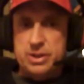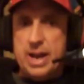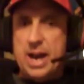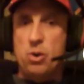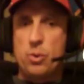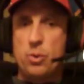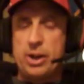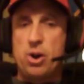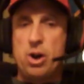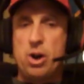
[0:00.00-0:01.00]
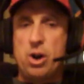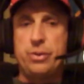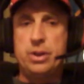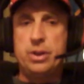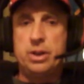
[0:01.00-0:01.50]
not going
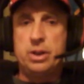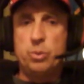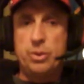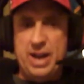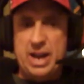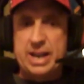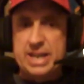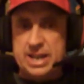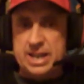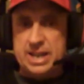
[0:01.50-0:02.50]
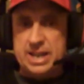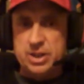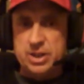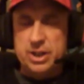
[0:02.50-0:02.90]
off without a hitch,